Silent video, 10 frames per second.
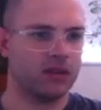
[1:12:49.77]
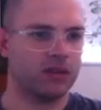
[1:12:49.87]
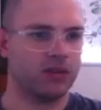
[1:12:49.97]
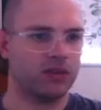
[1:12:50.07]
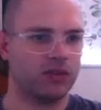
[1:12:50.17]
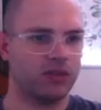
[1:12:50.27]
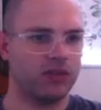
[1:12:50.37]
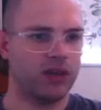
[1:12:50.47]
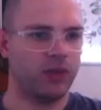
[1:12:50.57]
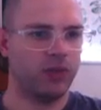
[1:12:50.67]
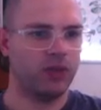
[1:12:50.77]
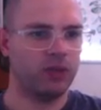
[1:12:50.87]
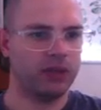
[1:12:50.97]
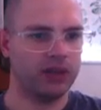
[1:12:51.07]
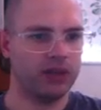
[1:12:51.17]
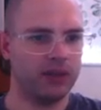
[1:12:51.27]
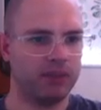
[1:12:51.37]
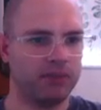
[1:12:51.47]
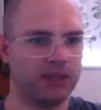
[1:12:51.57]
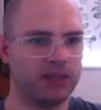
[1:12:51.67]
So there will be
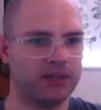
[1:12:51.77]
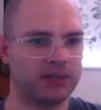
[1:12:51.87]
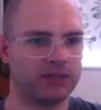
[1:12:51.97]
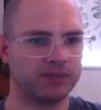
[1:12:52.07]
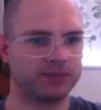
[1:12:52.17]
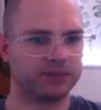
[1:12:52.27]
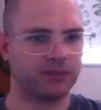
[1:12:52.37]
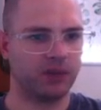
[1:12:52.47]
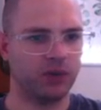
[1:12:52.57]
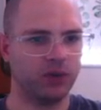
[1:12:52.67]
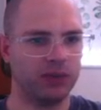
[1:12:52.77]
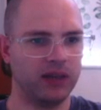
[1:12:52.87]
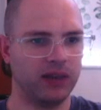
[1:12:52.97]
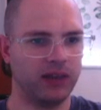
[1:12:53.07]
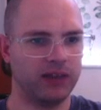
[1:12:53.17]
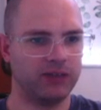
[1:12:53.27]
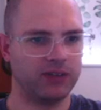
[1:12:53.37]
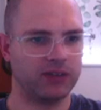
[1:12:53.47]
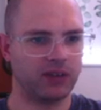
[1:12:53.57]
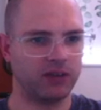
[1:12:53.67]
peace, there will be life and
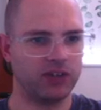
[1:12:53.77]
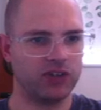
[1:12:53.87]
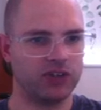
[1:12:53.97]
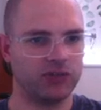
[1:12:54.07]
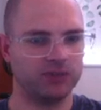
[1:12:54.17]
salvation.